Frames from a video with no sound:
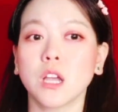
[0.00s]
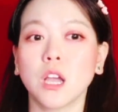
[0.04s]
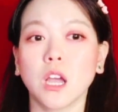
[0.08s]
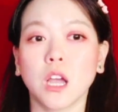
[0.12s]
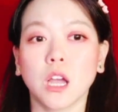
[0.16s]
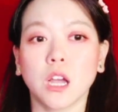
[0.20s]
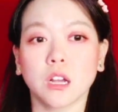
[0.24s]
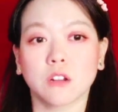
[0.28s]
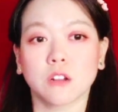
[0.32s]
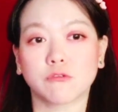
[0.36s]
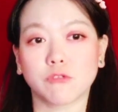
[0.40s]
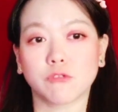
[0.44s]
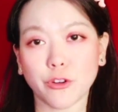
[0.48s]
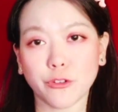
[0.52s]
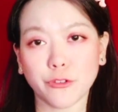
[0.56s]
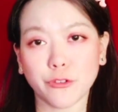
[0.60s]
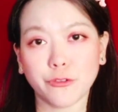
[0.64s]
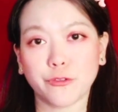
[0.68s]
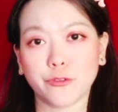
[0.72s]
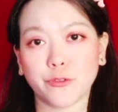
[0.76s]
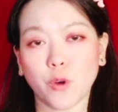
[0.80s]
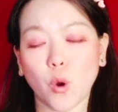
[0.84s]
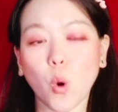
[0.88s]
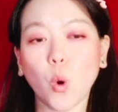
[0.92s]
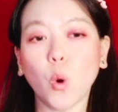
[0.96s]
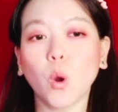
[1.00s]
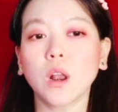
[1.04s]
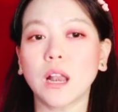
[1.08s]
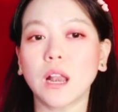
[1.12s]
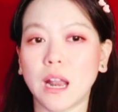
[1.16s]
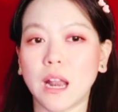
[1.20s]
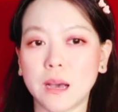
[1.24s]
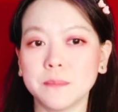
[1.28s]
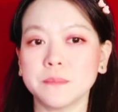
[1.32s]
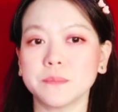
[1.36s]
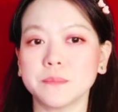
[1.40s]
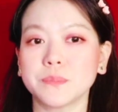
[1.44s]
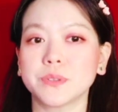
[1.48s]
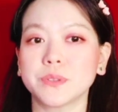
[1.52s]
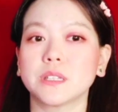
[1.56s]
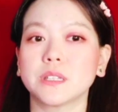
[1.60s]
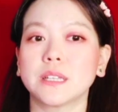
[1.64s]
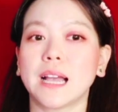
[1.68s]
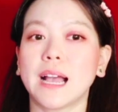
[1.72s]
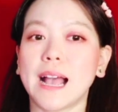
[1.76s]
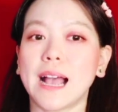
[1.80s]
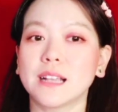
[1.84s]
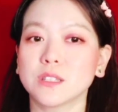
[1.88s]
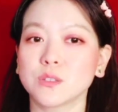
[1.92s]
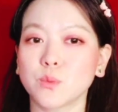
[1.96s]
growth or lumps,
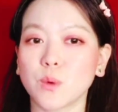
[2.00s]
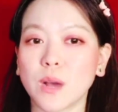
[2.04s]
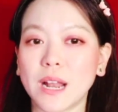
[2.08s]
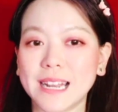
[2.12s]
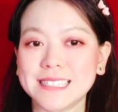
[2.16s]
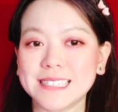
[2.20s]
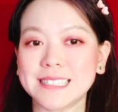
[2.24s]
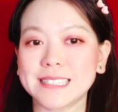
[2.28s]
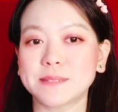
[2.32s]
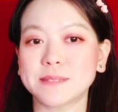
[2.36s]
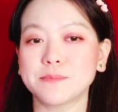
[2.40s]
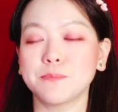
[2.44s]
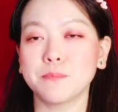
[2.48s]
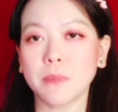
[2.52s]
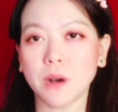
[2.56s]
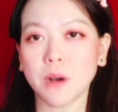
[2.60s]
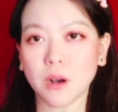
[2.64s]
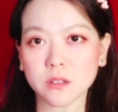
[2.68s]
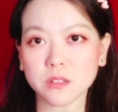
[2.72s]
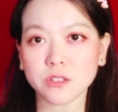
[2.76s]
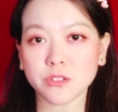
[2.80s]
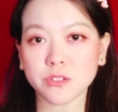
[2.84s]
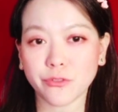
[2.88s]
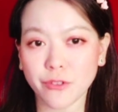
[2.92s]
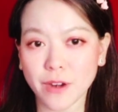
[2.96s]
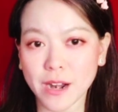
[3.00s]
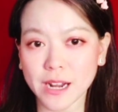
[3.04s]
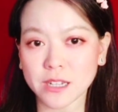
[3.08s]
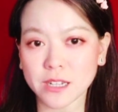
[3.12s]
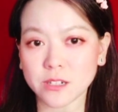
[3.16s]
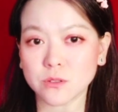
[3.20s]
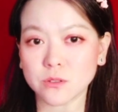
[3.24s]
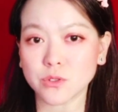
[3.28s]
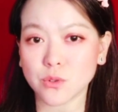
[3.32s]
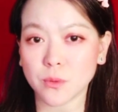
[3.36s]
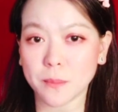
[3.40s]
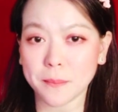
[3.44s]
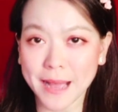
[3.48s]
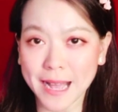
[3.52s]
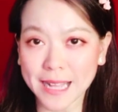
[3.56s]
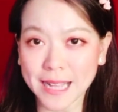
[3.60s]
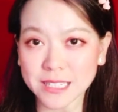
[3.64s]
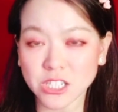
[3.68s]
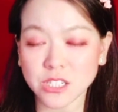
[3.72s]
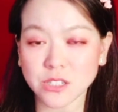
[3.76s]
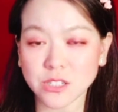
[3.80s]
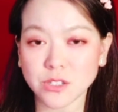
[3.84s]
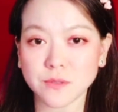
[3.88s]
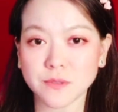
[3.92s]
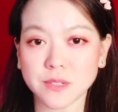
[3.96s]
as well as moles, freckles, or
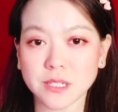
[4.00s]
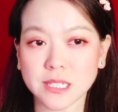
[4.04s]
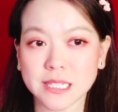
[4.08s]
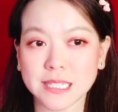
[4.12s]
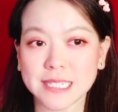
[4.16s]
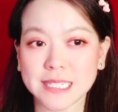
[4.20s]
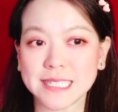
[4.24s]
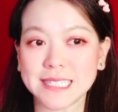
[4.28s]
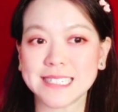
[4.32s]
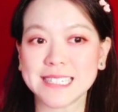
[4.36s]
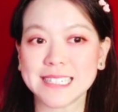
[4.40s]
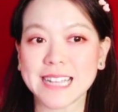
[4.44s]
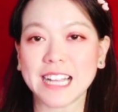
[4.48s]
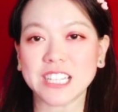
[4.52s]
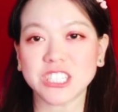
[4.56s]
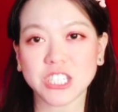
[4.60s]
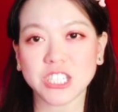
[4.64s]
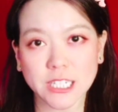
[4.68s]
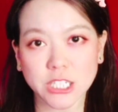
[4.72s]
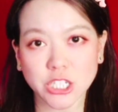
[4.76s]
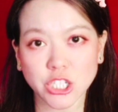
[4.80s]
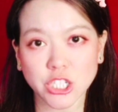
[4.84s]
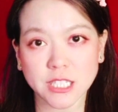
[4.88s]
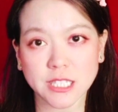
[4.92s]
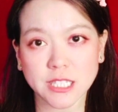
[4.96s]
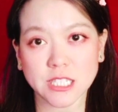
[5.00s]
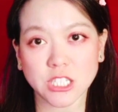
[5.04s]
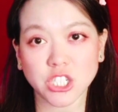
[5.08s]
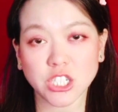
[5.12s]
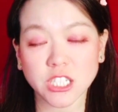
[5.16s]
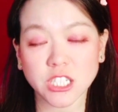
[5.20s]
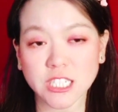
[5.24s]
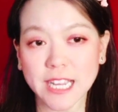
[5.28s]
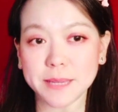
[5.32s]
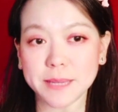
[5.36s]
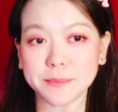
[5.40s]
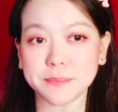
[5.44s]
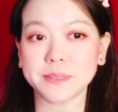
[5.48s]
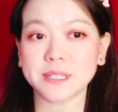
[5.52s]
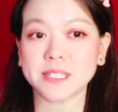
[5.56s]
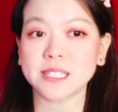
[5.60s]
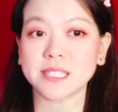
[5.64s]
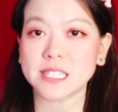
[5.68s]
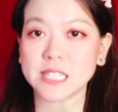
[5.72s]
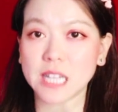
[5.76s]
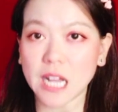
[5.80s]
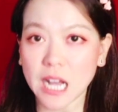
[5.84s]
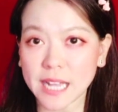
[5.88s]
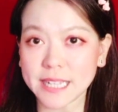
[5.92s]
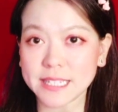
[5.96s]
patches of skin that changes in shape,
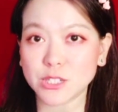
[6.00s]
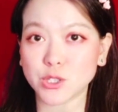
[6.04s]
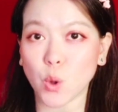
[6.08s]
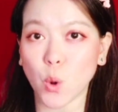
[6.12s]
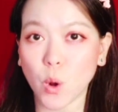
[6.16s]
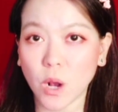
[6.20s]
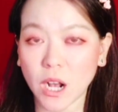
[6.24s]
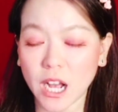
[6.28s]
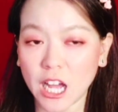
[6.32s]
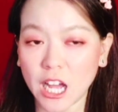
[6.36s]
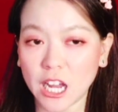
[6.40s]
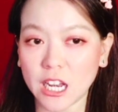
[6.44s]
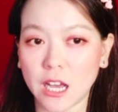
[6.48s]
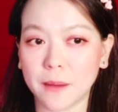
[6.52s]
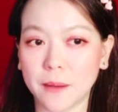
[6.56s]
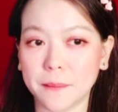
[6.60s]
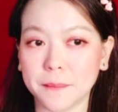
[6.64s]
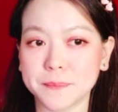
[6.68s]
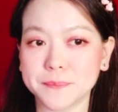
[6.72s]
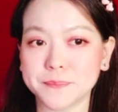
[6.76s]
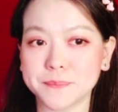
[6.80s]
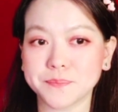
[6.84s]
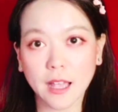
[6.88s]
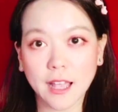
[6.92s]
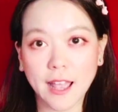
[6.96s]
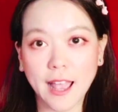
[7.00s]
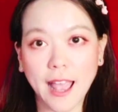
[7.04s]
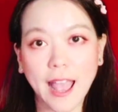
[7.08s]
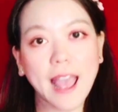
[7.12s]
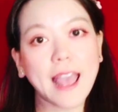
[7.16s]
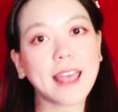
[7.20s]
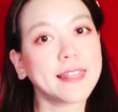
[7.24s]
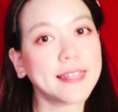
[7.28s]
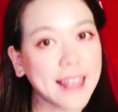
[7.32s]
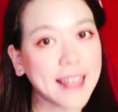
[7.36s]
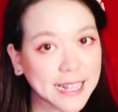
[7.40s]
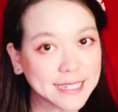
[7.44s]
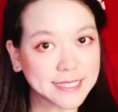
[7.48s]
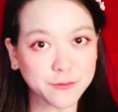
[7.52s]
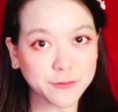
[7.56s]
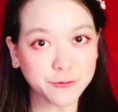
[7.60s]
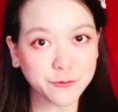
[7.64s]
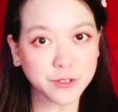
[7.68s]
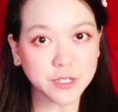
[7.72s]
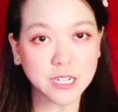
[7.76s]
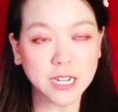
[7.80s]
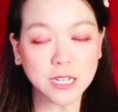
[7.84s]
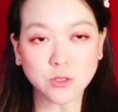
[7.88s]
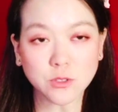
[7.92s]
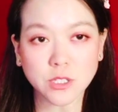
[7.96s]
size, or colour. And that's it for
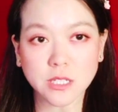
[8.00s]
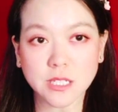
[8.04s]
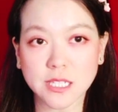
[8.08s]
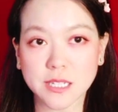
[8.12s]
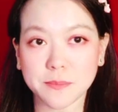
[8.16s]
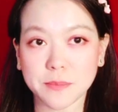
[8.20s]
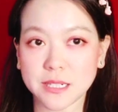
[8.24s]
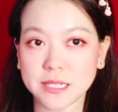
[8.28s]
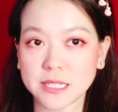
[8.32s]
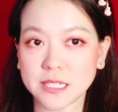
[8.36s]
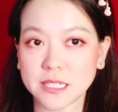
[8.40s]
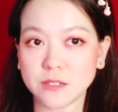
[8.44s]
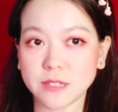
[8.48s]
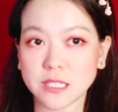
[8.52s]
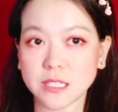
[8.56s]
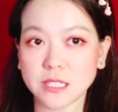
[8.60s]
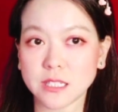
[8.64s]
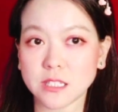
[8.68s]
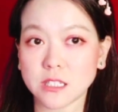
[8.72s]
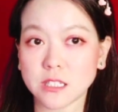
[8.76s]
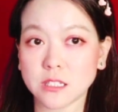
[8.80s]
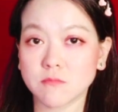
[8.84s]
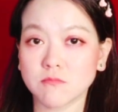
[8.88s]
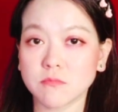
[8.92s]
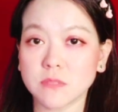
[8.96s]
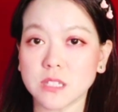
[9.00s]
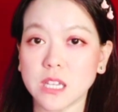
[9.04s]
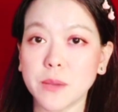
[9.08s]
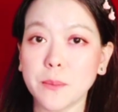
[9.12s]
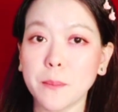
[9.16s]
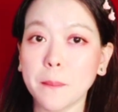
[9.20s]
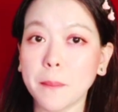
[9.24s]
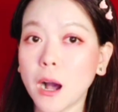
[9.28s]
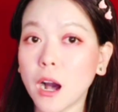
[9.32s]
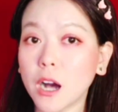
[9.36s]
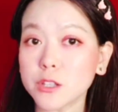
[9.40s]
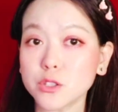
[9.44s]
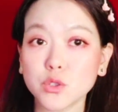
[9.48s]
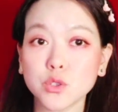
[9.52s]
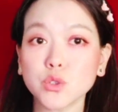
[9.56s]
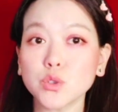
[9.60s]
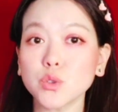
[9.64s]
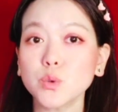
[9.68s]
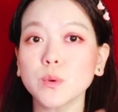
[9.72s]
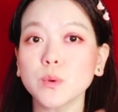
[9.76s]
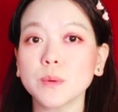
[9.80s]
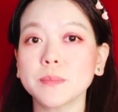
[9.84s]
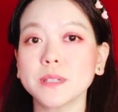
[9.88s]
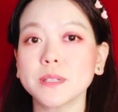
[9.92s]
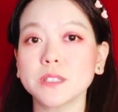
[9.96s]
now today, my dearies. In part 2, we'll
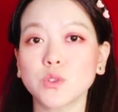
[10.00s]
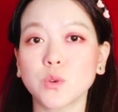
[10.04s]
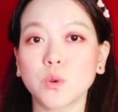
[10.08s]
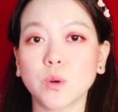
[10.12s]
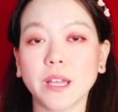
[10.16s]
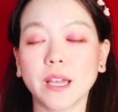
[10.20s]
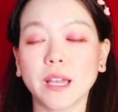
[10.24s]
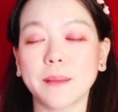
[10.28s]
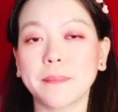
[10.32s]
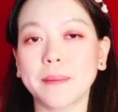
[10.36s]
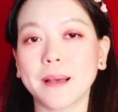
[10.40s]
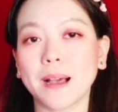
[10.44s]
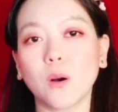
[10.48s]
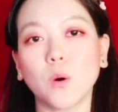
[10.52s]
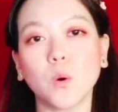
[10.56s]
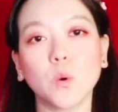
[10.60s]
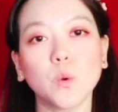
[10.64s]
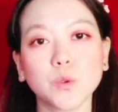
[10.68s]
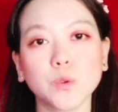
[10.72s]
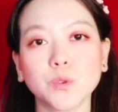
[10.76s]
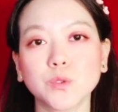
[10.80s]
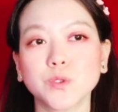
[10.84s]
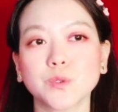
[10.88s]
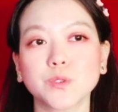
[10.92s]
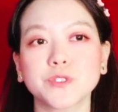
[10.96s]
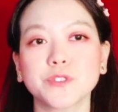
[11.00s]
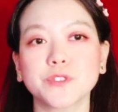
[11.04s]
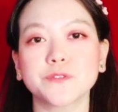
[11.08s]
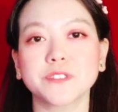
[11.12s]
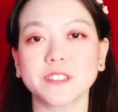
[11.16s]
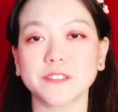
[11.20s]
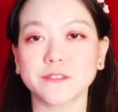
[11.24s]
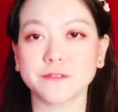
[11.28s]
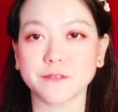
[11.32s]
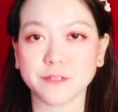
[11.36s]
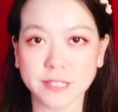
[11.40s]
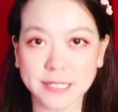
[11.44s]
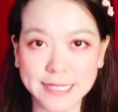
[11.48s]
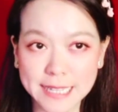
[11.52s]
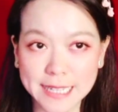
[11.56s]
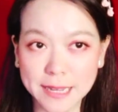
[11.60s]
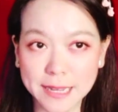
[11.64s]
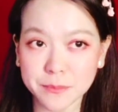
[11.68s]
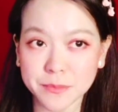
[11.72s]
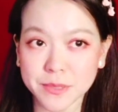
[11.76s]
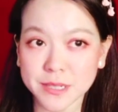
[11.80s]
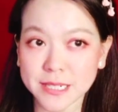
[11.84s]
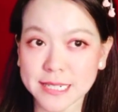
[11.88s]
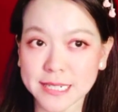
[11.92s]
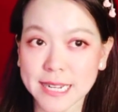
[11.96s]
be talking about all sorts of different sun
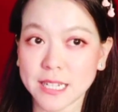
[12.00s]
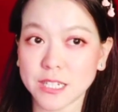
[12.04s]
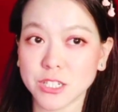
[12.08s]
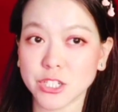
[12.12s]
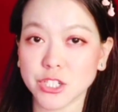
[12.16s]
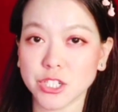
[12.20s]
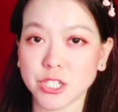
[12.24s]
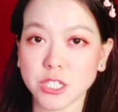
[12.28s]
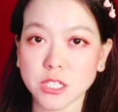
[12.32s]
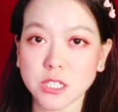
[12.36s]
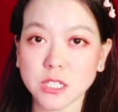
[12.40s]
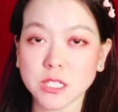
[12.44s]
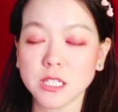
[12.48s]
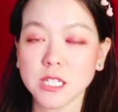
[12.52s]
protection,